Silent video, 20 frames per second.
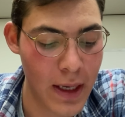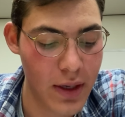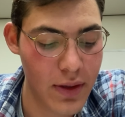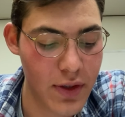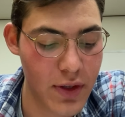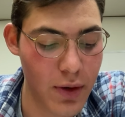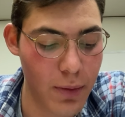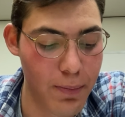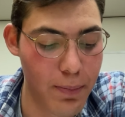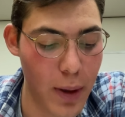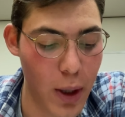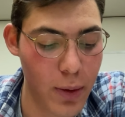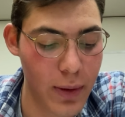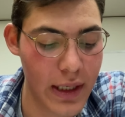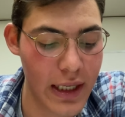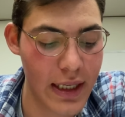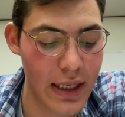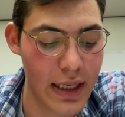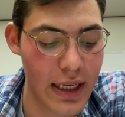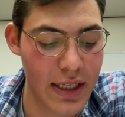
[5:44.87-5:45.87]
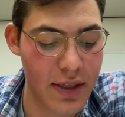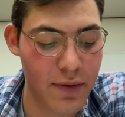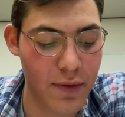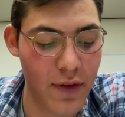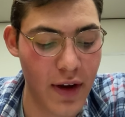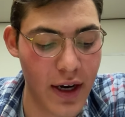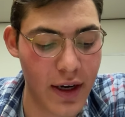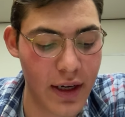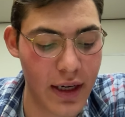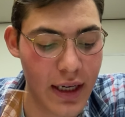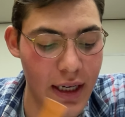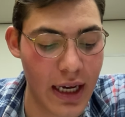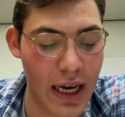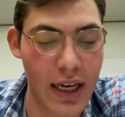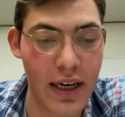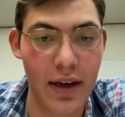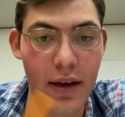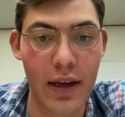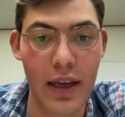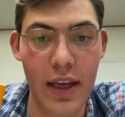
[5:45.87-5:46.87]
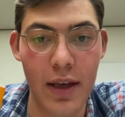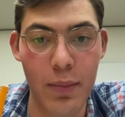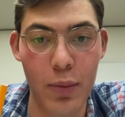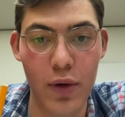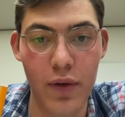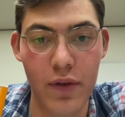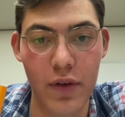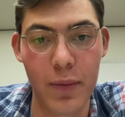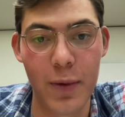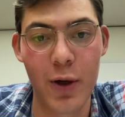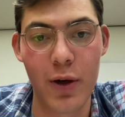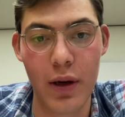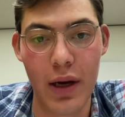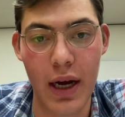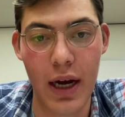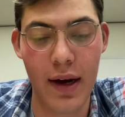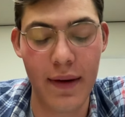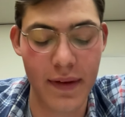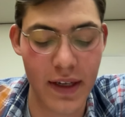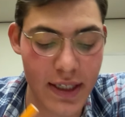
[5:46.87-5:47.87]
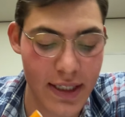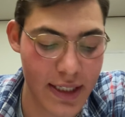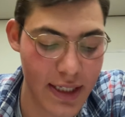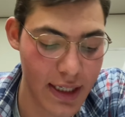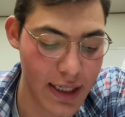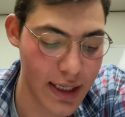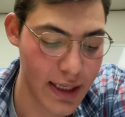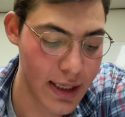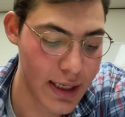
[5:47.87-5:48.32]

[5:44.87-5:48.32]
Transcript: So bony is very kind of immovable, obviously.